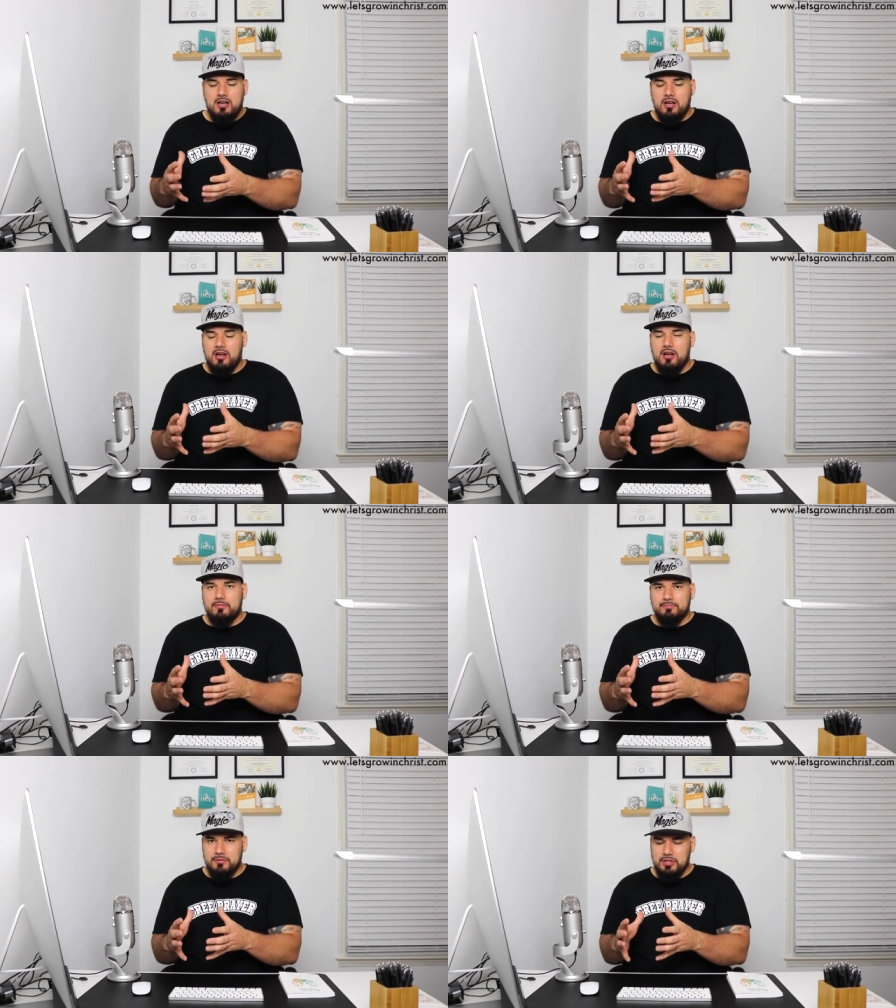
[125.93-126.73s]

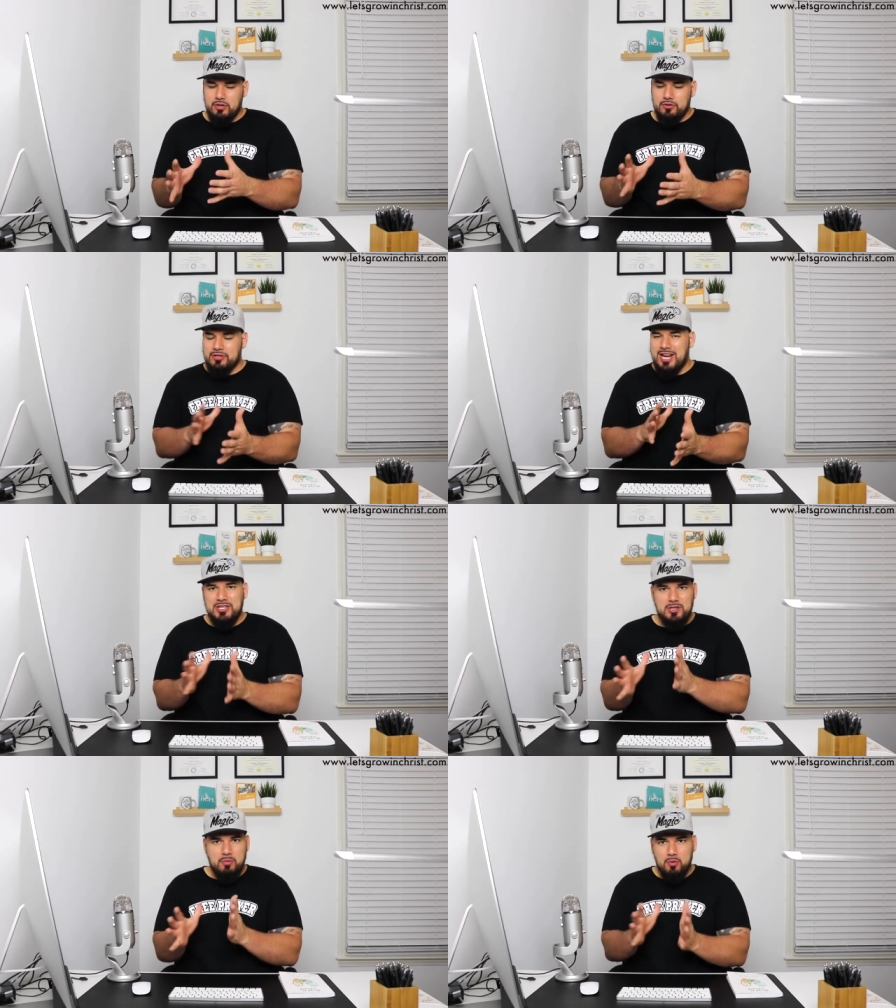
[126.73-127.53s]
Uh, you know, they're not
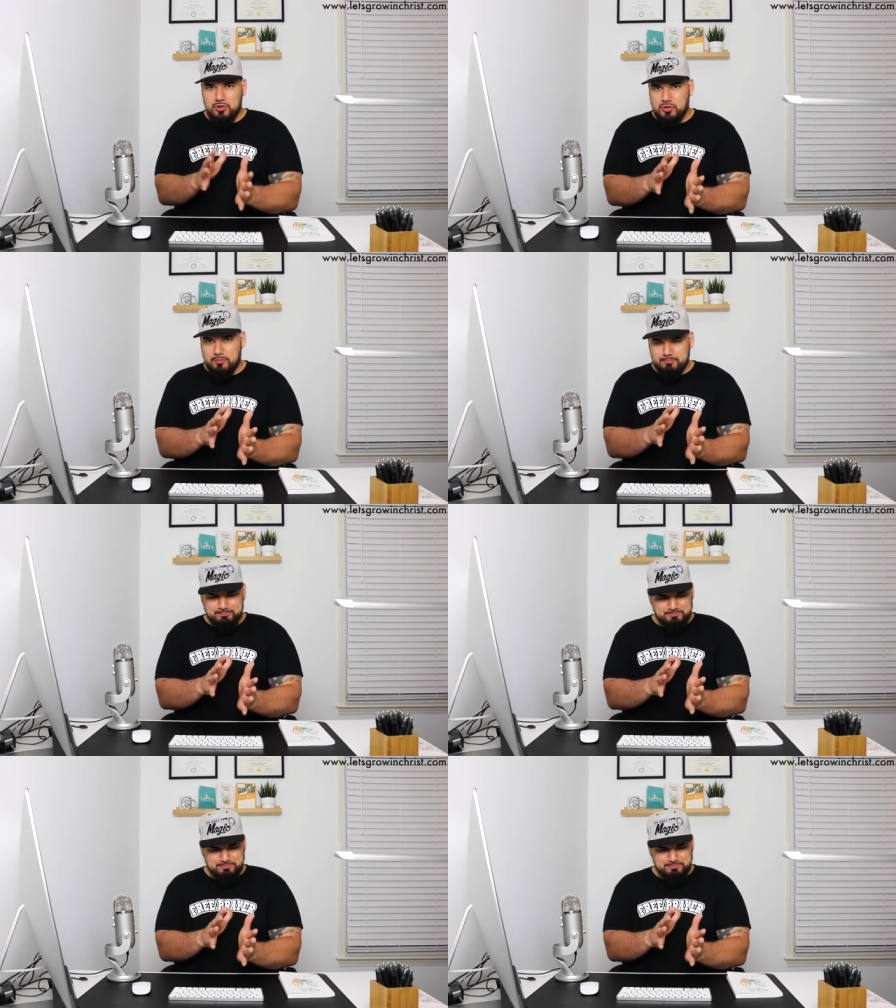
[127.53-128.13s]
supposed to